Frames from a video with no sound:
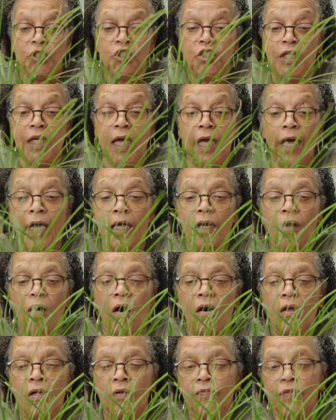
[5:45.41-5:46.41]
She had
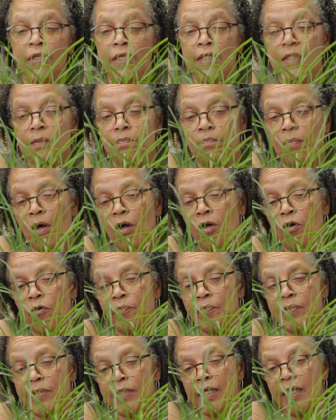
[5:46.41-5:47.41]
all of these
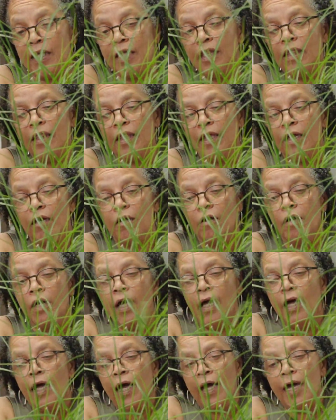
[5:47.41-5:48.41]
bulbs in there,
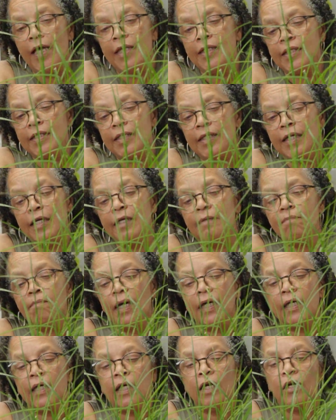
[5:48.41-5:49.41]
and in
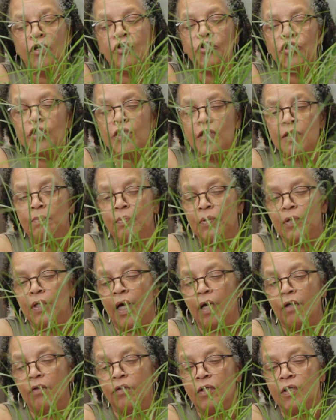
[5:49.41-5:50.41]
my care, she's put
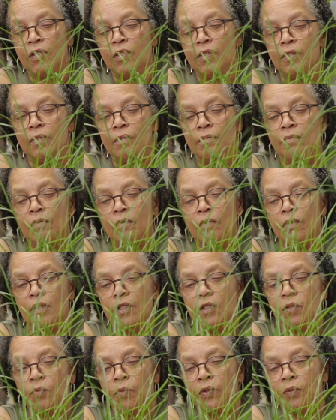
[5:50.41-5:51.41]
out this
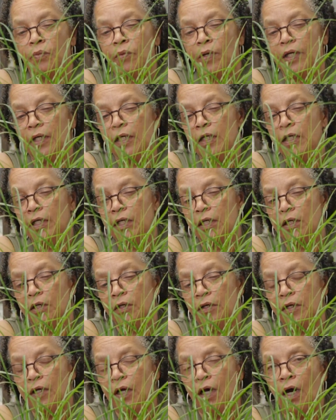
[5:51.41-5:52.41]
one right
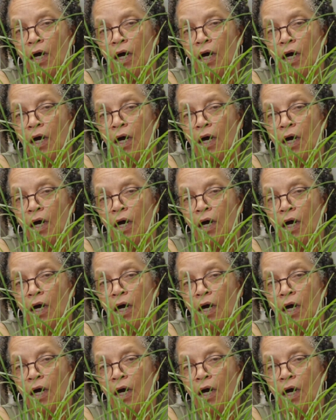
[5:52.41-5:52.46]
here.